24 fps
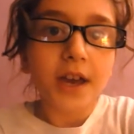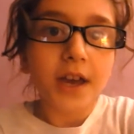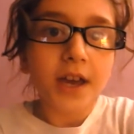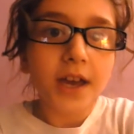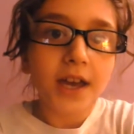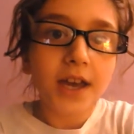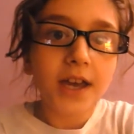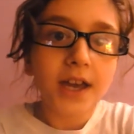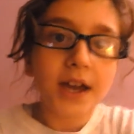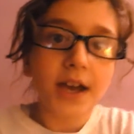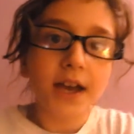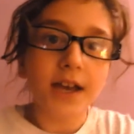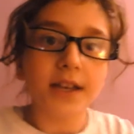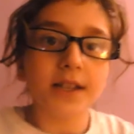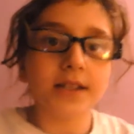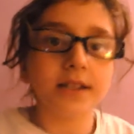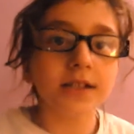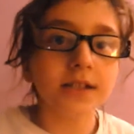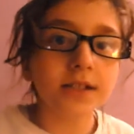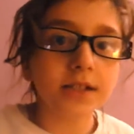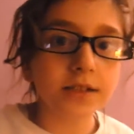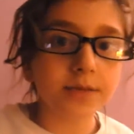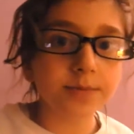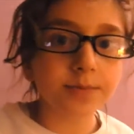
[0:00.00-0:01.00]
Hey guys,
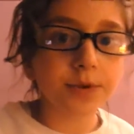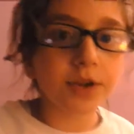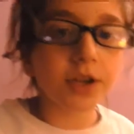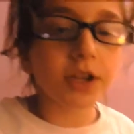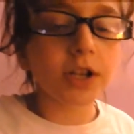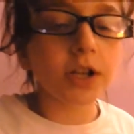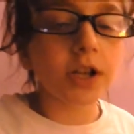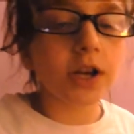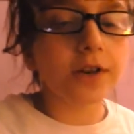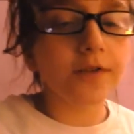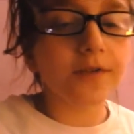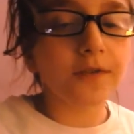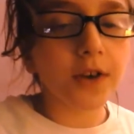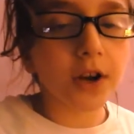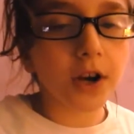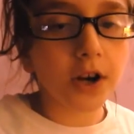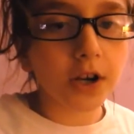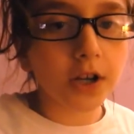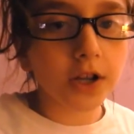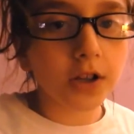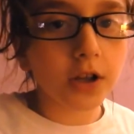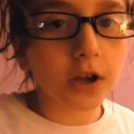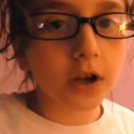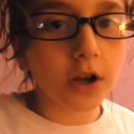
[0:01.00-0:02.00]
so it's been a very
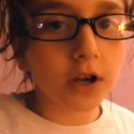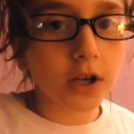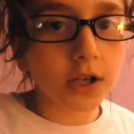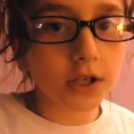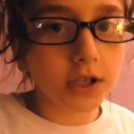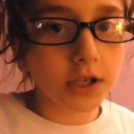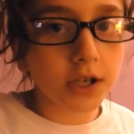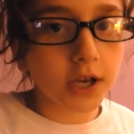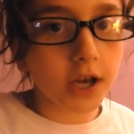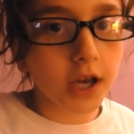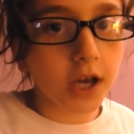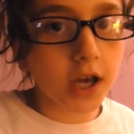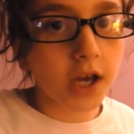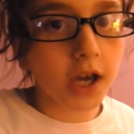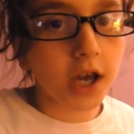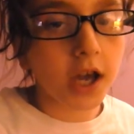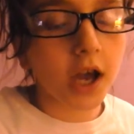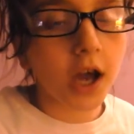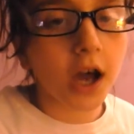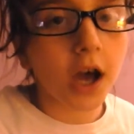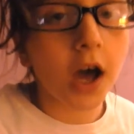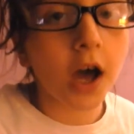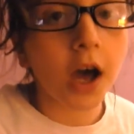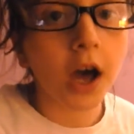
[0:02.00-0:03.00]
long
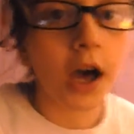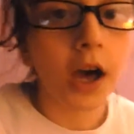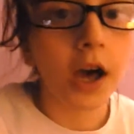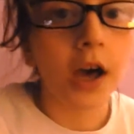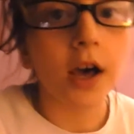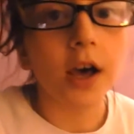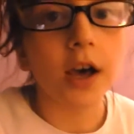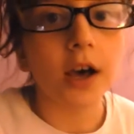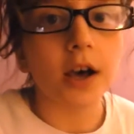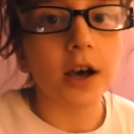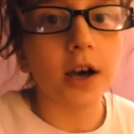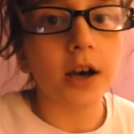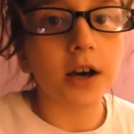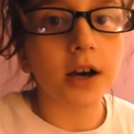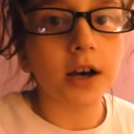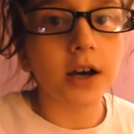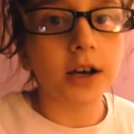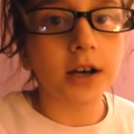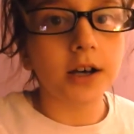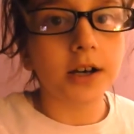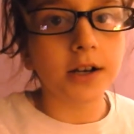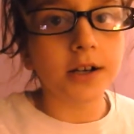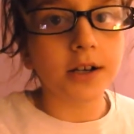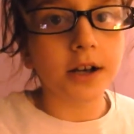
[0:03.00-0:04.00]
day.
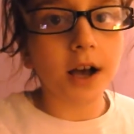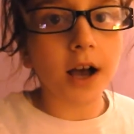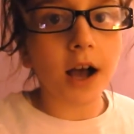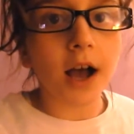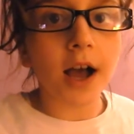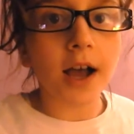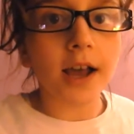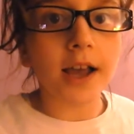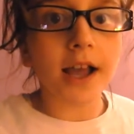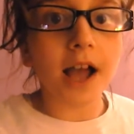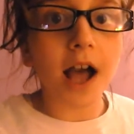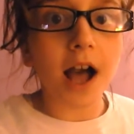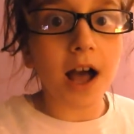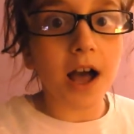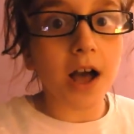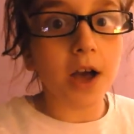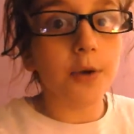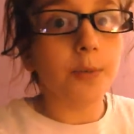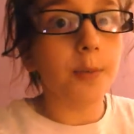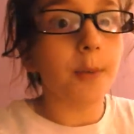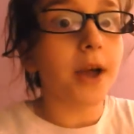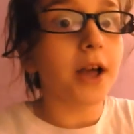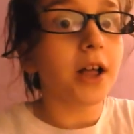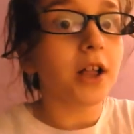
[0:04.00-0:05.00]
Uh, I got
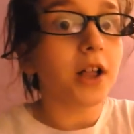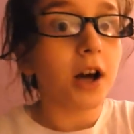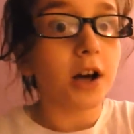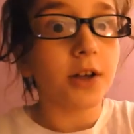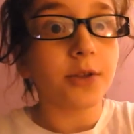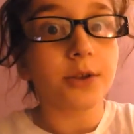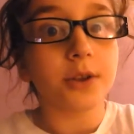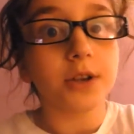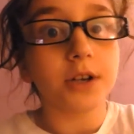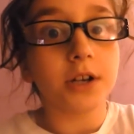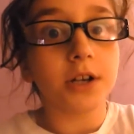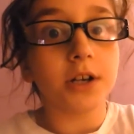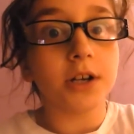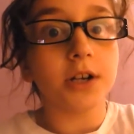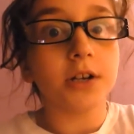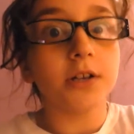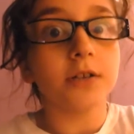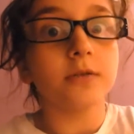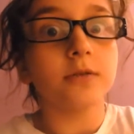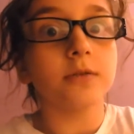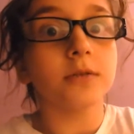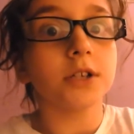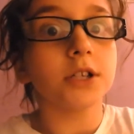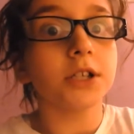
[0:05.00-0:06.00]
my closet
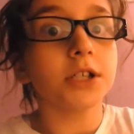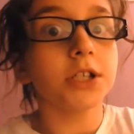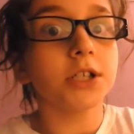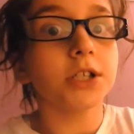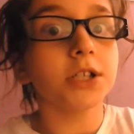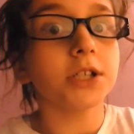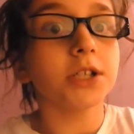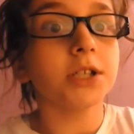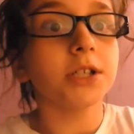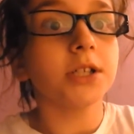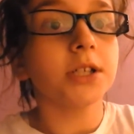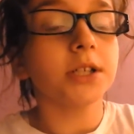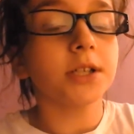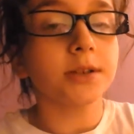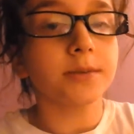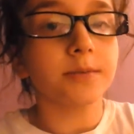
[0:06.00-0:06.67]
done, which is